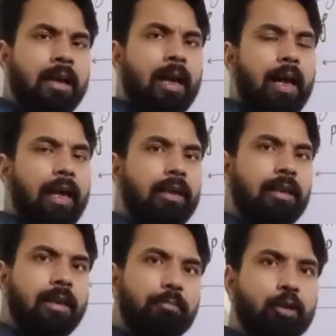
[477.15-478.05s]
and the
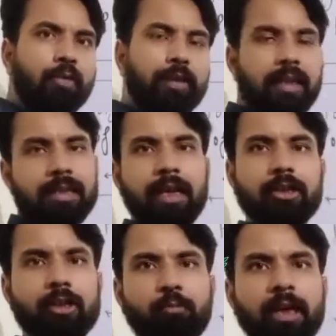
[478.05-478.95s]
number of
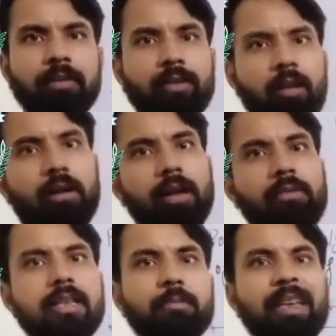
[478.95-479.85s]
intersection point will
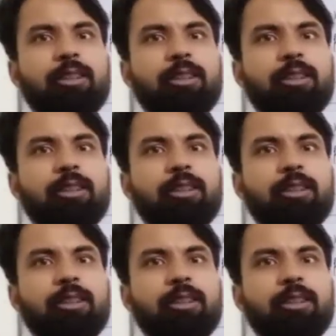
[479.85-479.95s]
always be